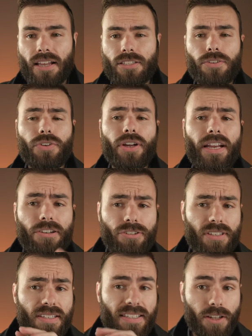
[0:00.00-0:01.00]
So if you're
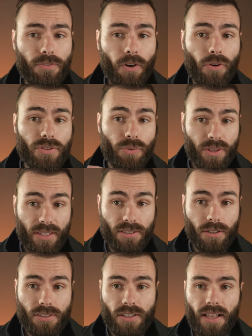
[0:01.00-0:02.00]
interested in still photos of what this
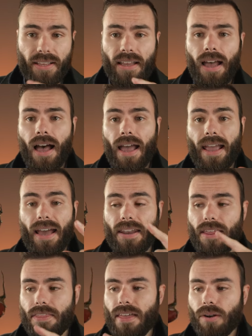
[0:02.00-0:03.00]
looks like
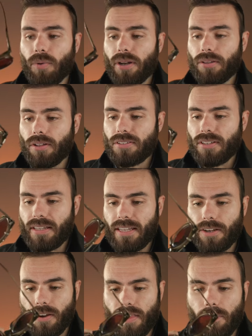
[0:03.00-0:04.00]
and then what it looks like
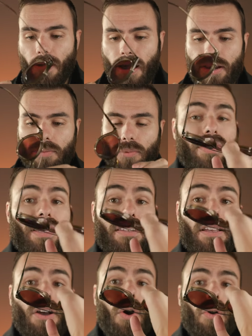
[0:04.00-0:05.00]
here on the bottom where it says
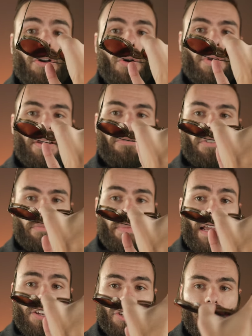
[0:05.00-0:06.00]
the color code
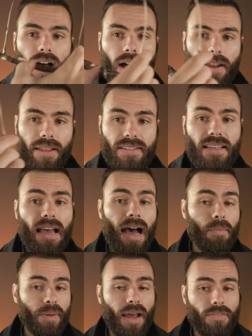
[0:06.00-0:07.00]
information on it,
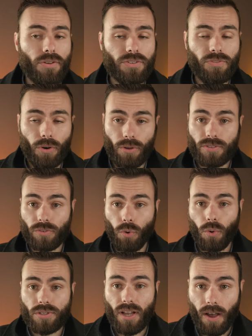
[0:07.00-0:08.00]
I'm gonna have those photos, of
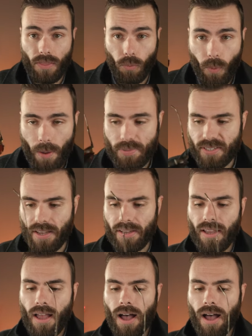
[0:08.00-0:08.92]
course, on the website,